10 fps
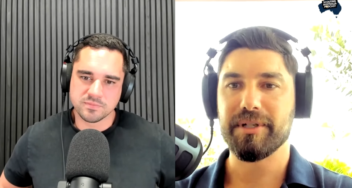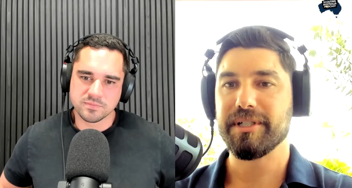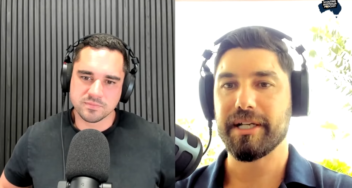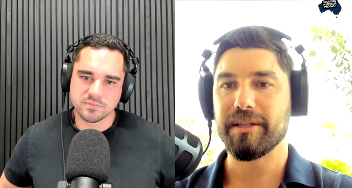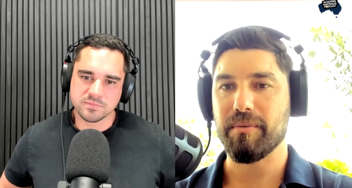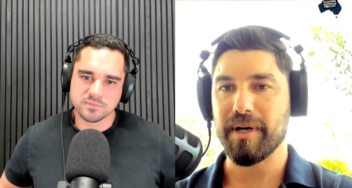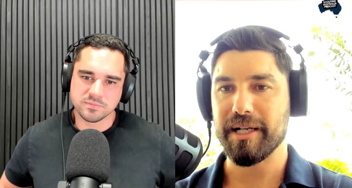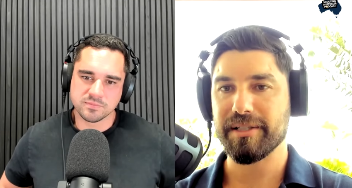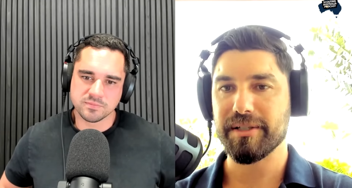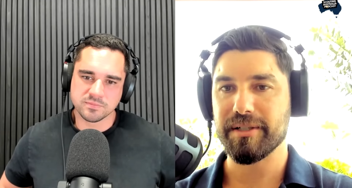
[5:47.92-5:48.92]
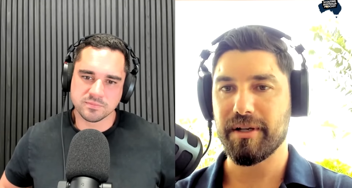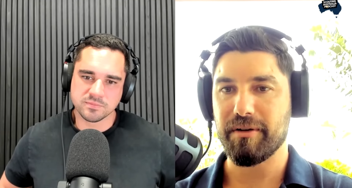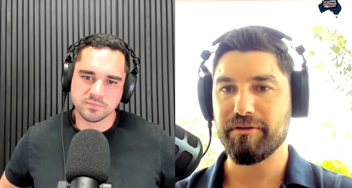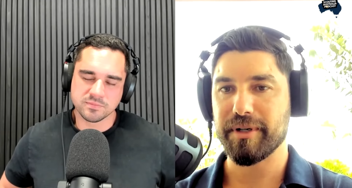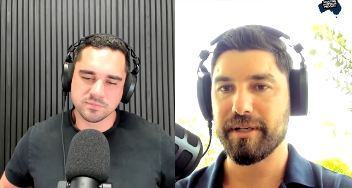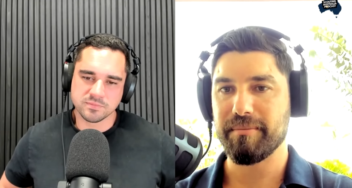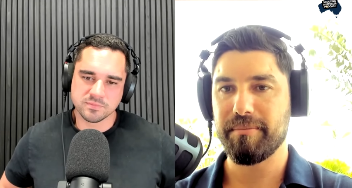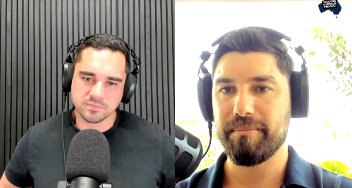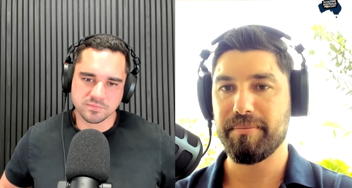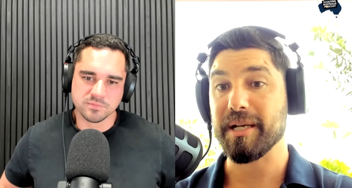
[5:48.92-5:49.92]
Speaker 1: to take the ones that offering
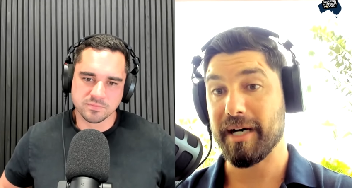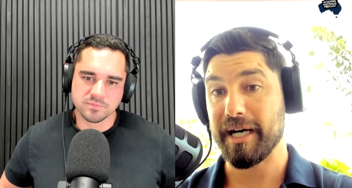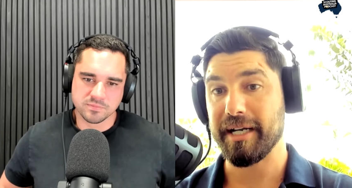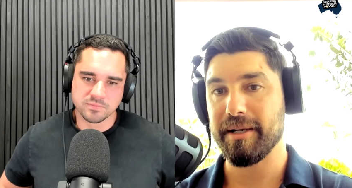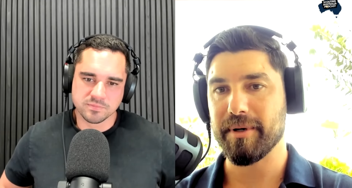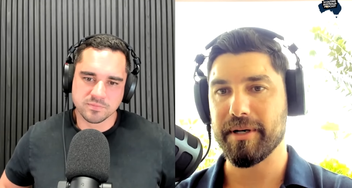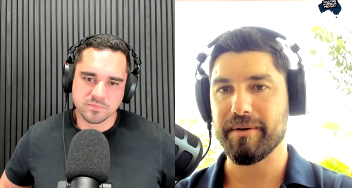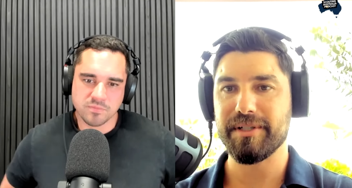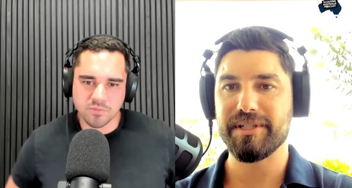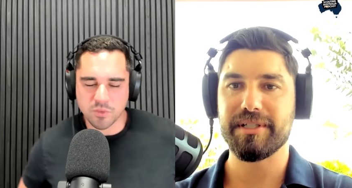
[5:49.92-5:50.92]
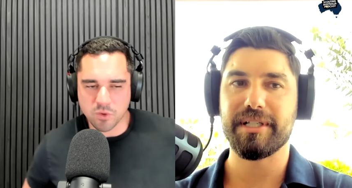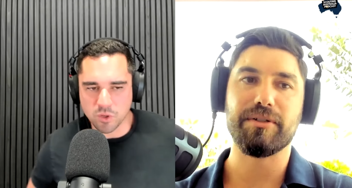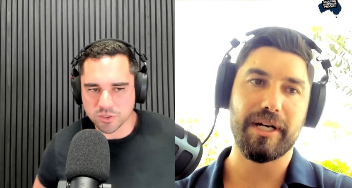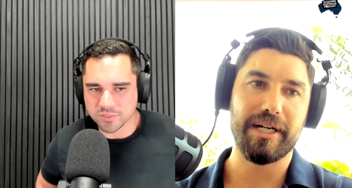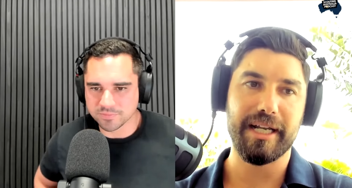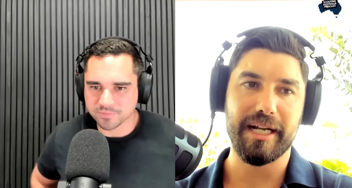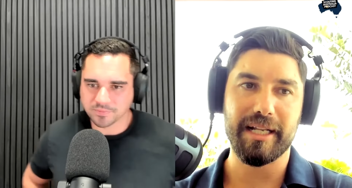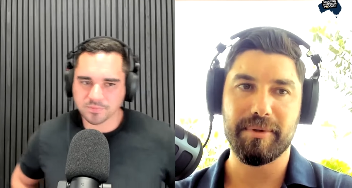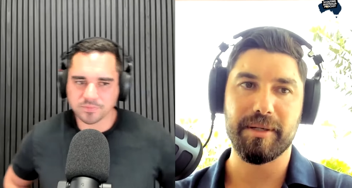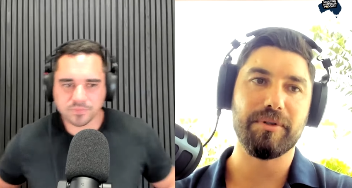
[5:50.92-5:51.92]
bigger money, whereas they're trying to get
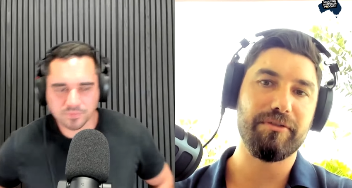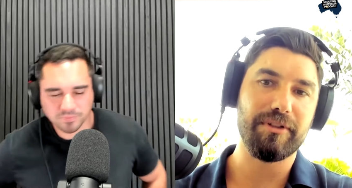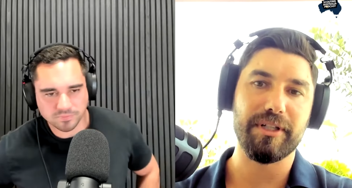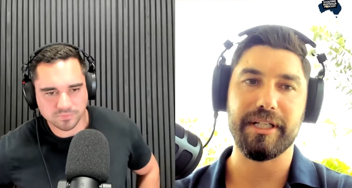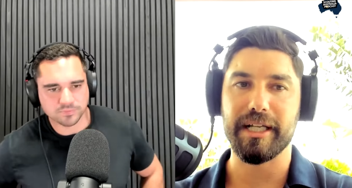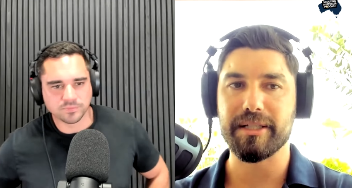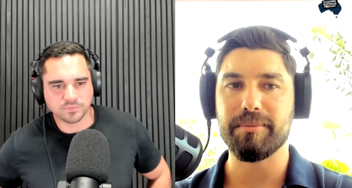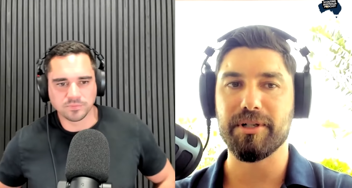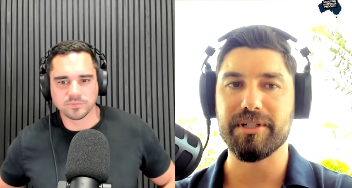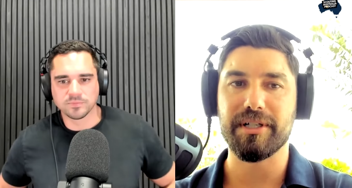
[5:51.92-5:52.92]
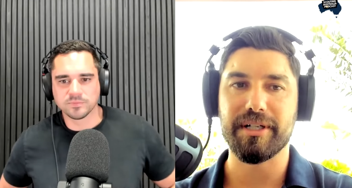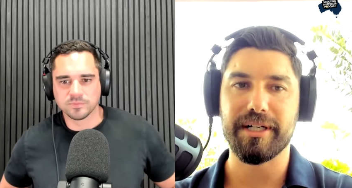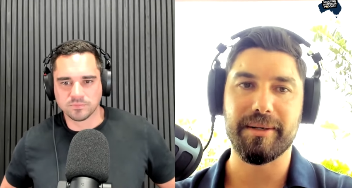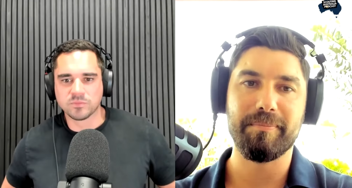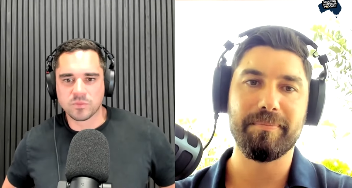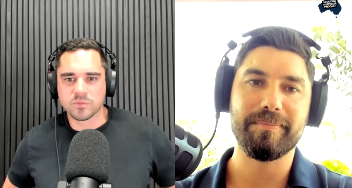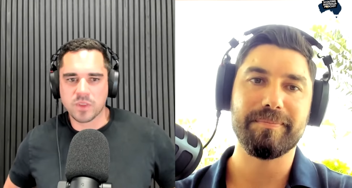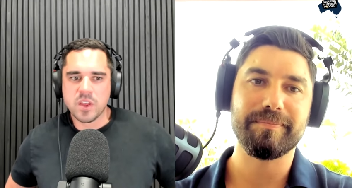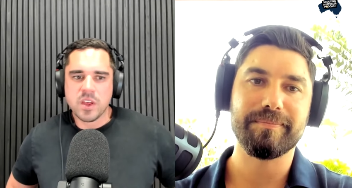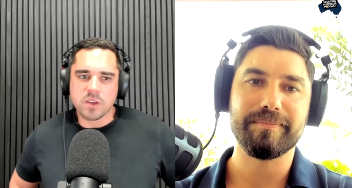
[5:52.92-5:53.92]
other people to fill in the other spots. So yeah.
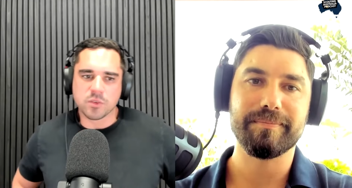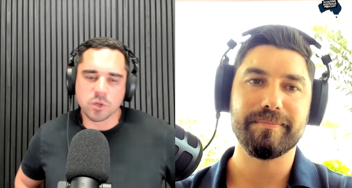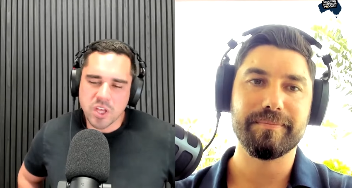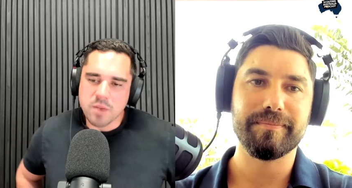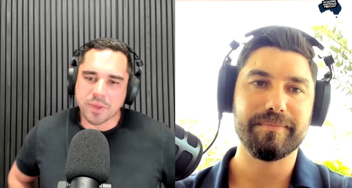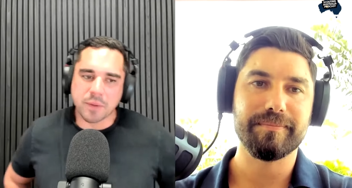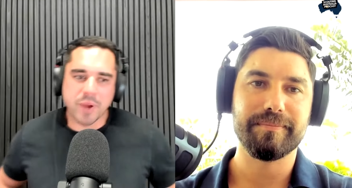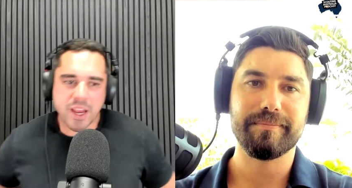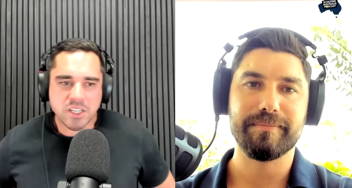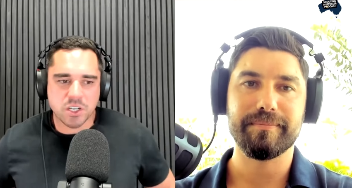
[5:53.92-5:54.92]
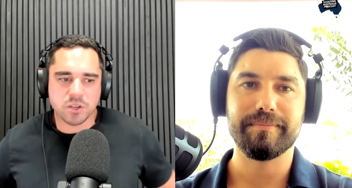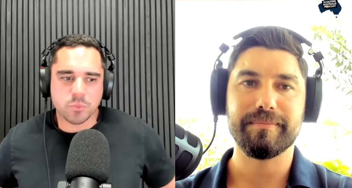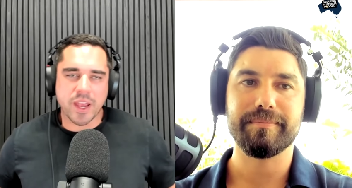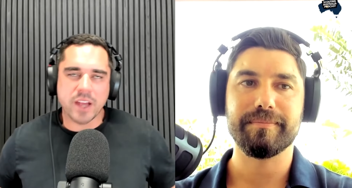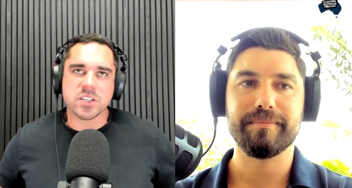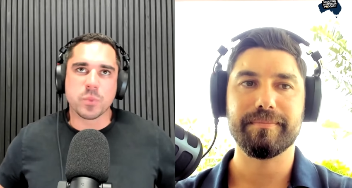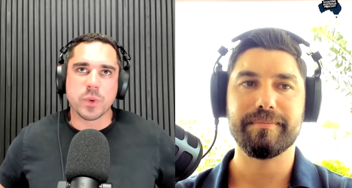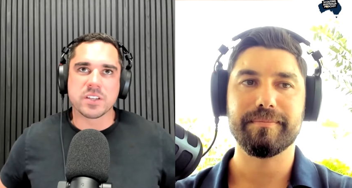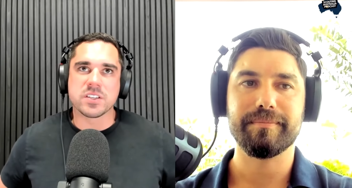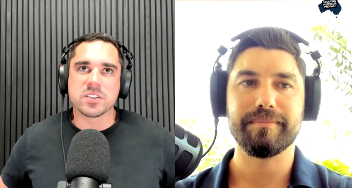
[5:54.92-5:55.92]
Speaker 2: Of course, man. We actually we actually
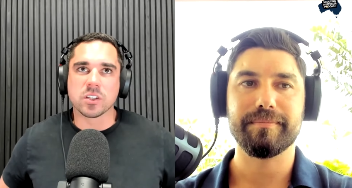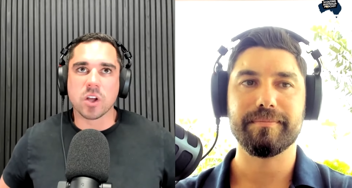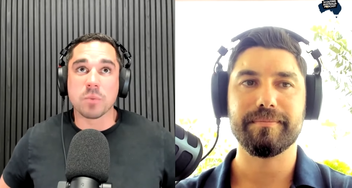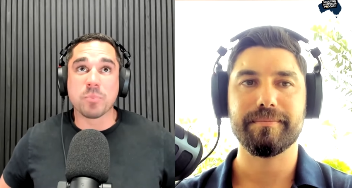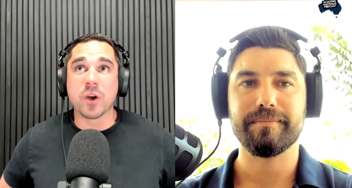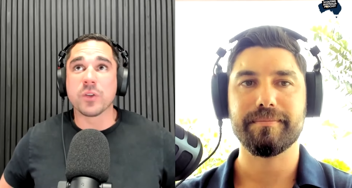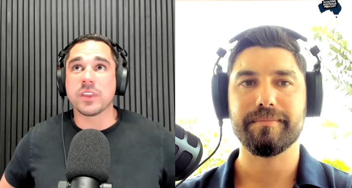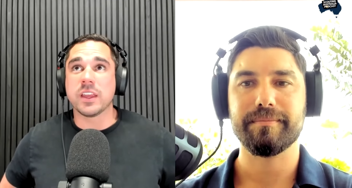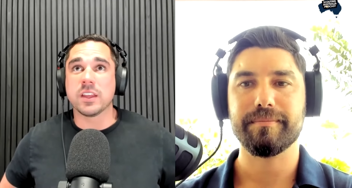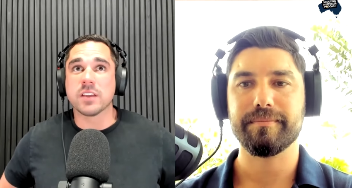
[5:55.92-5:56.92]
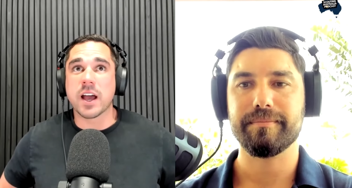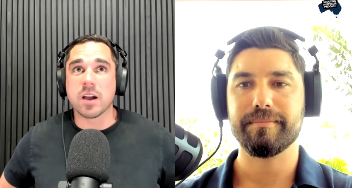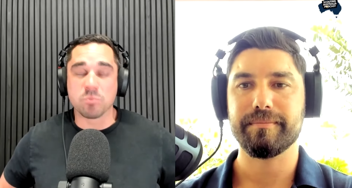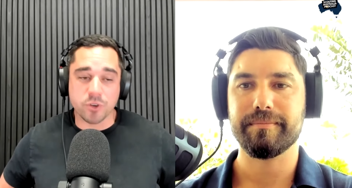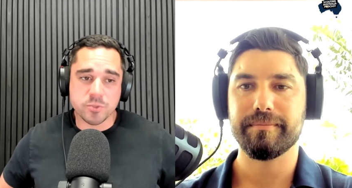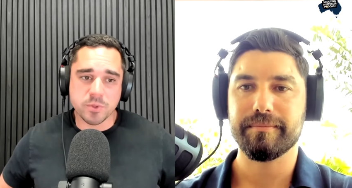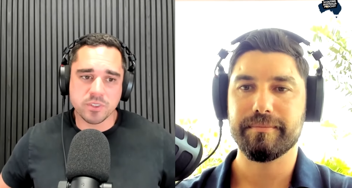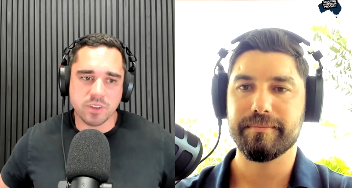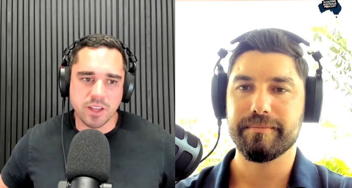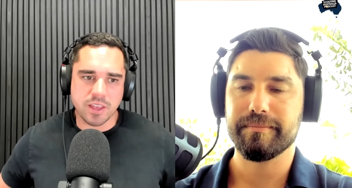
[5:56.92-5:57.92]
witnessed this a lot, both in um,
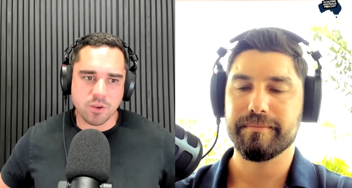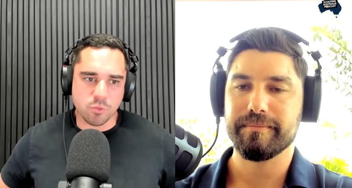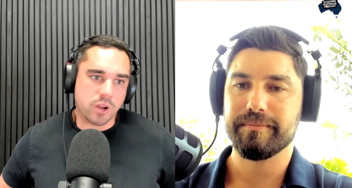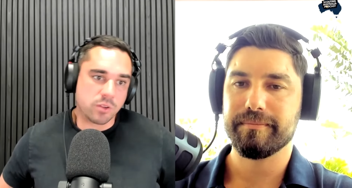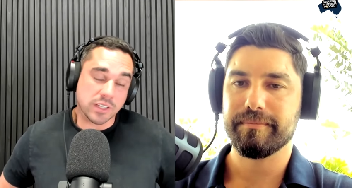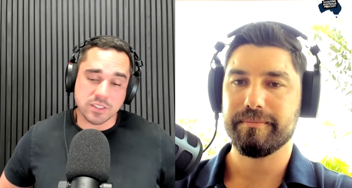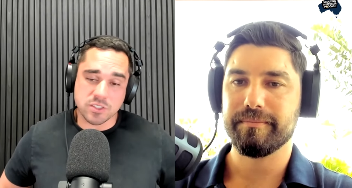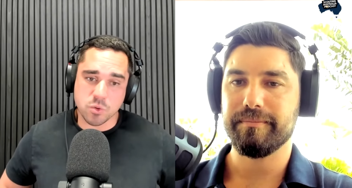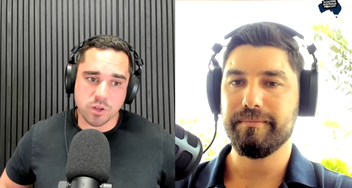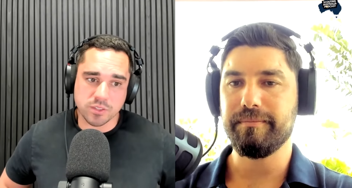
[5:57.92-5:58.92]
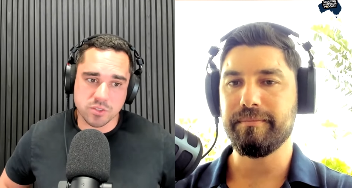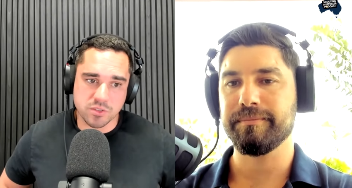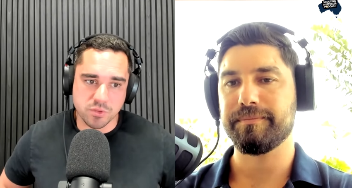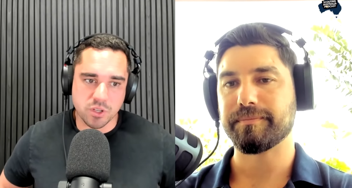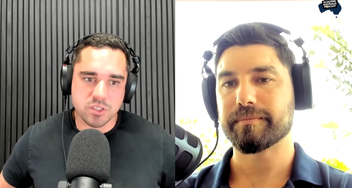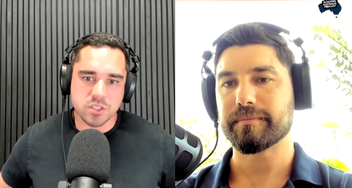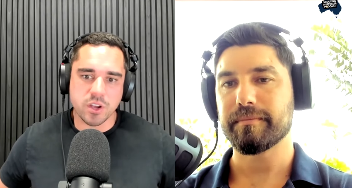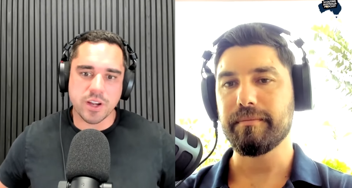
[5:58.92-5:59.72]
Brisbane. It, it, er, er, like this is quite this is a few years ago